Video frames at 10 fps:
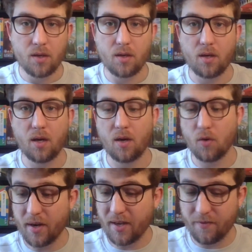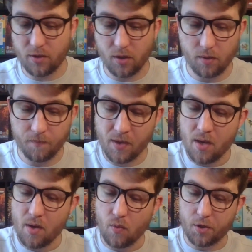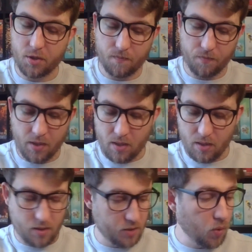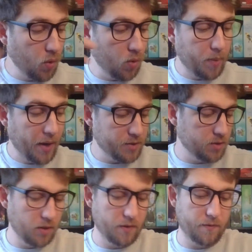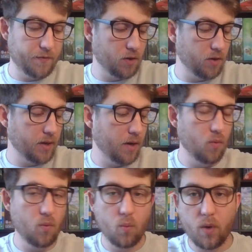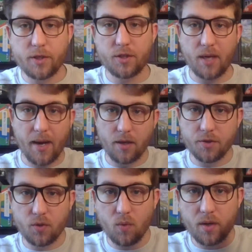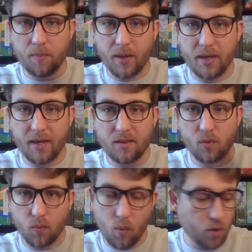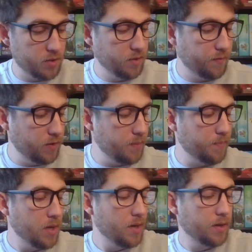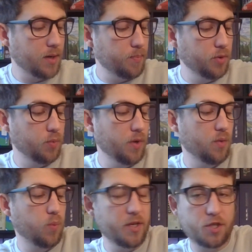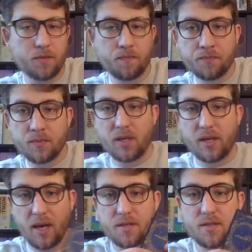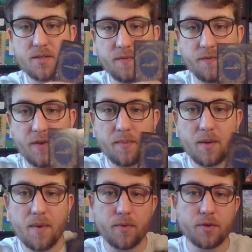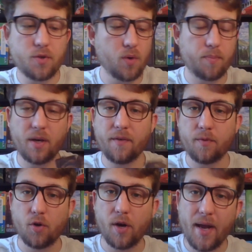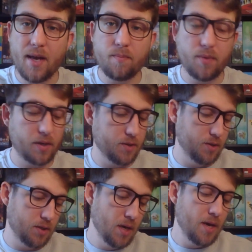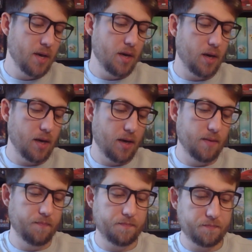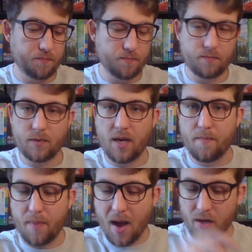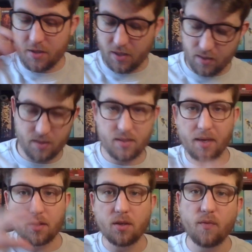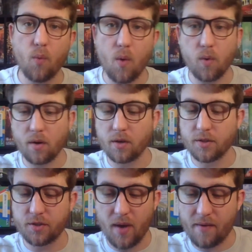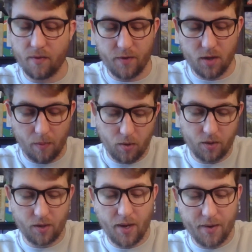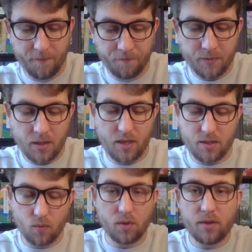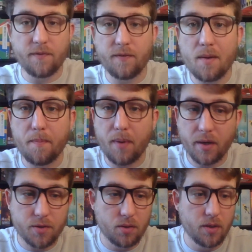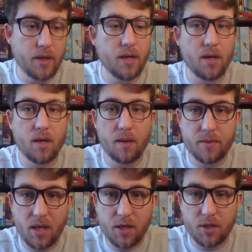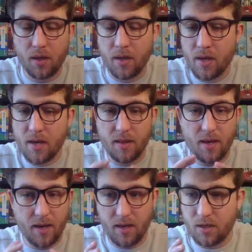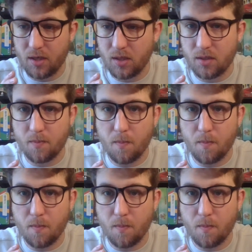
or any given turn, which this whole puzzle of figuring out which tiles you want to play to get the rewards to flip, coupled with which guests and family members you want to play from your hand, because and balancing the cycle of what workers you have available or not, is a really fun puzzle in Obsession that is